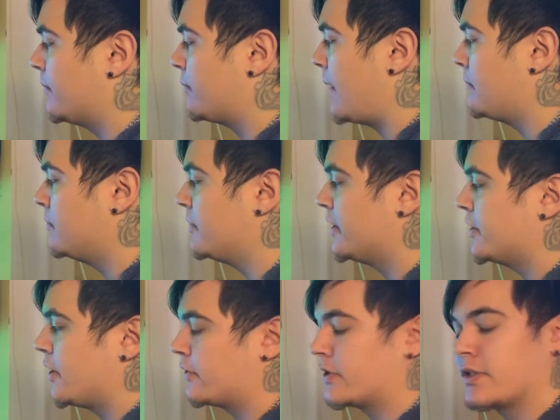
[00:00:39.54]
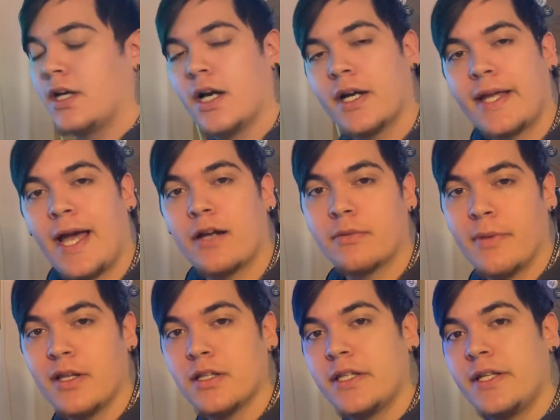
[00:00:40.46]
probably another counter
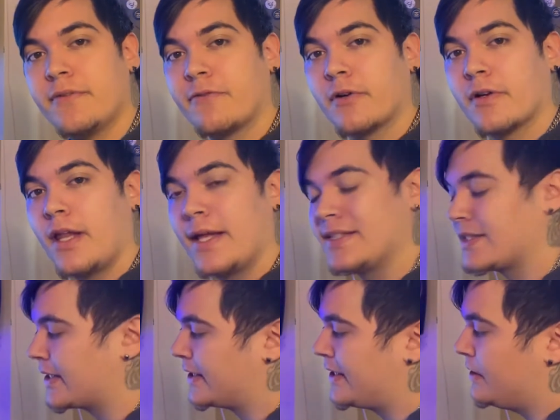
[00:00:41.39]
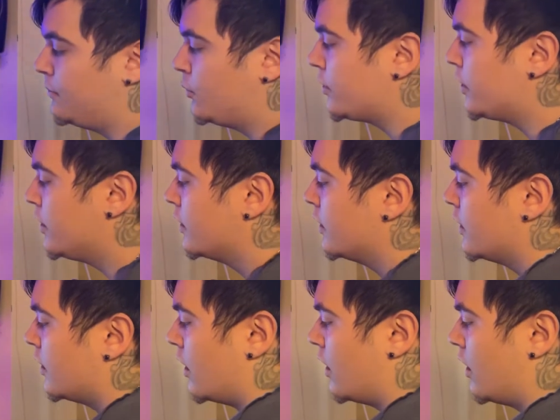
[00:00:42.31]
melody for as like a keyboard.
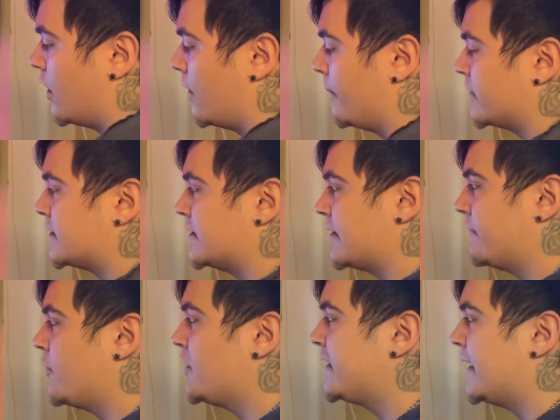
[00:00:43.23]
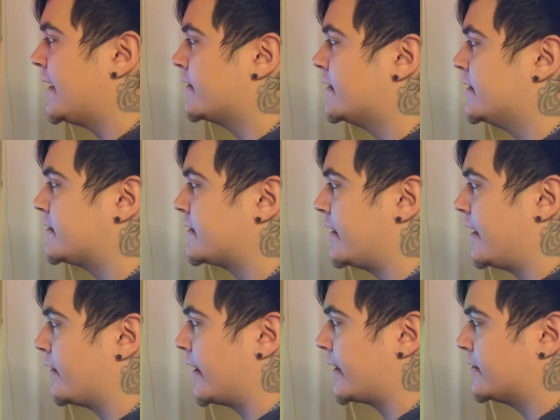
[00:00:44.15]
Since I've already got this
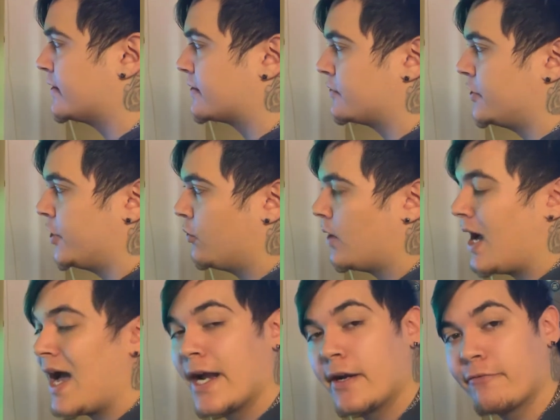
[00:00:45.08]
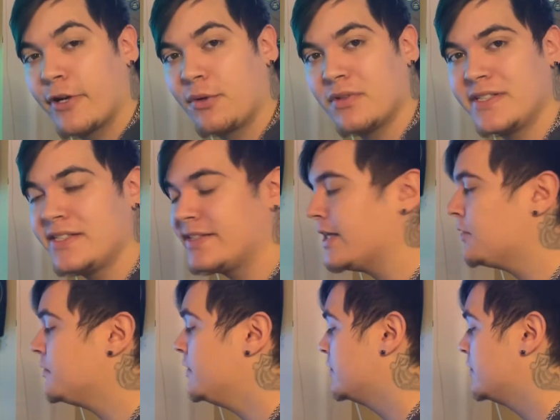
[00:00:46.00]
sound, like this, a higher frequency sound,